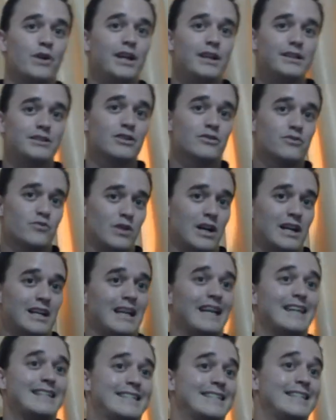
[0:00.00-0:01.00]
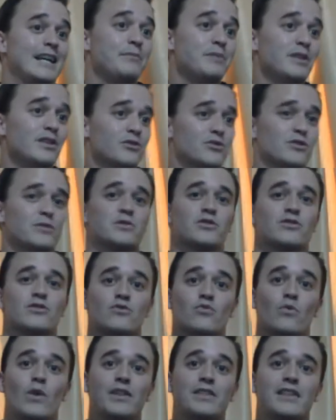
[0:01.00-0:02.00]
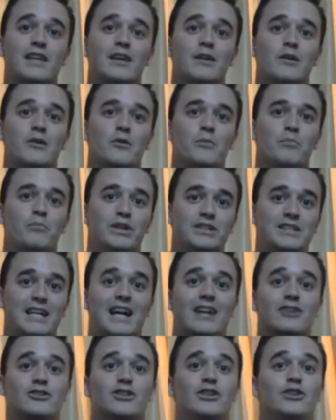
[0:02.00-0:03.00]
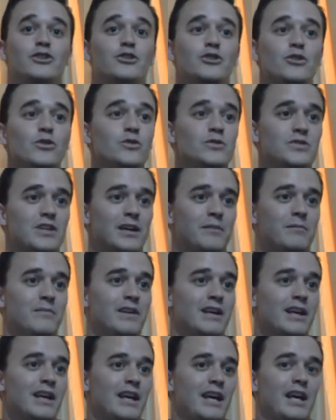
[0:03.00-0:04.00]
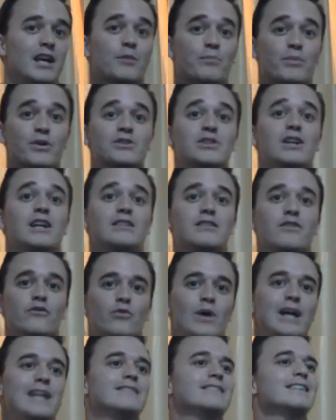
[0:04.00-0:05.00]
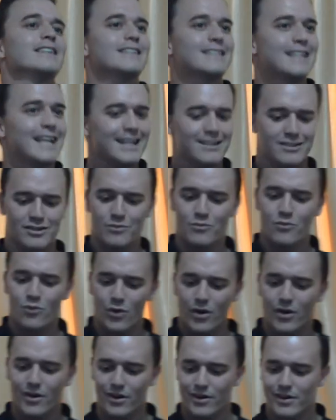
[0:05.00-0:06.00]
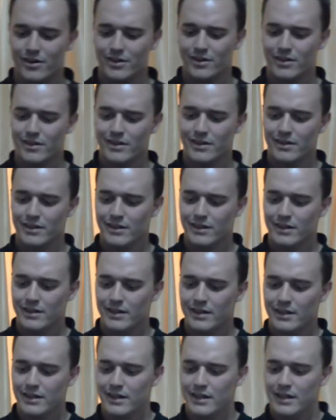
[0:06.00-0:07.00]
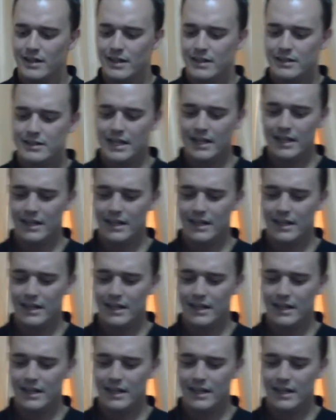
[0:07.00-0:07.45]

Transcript: just accepting the scriptures is one thing, but to actually use them in a productive way is going to take some work. Come on. Wait. See,